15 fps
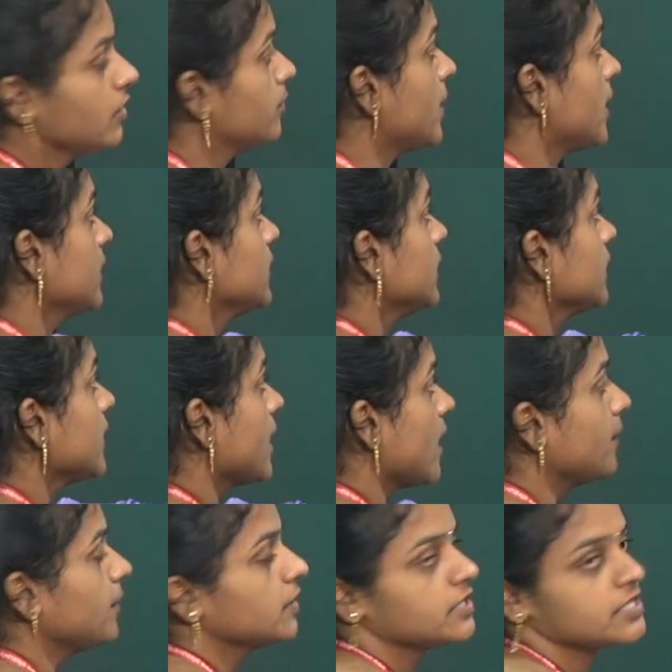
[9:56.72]
By that
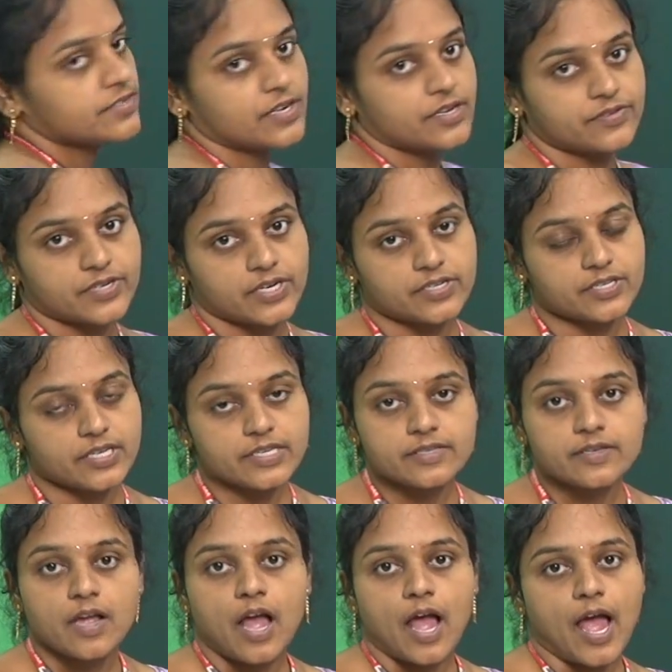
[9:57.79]
gap, this resistance
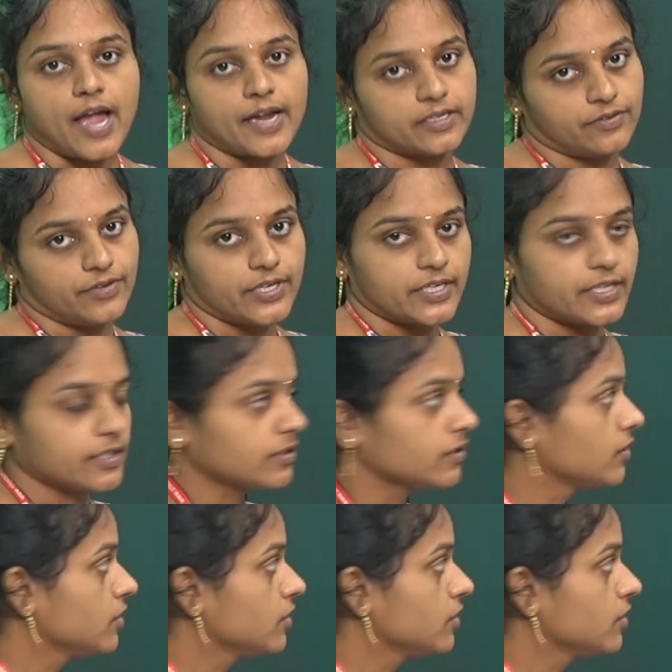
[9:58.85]
is activated.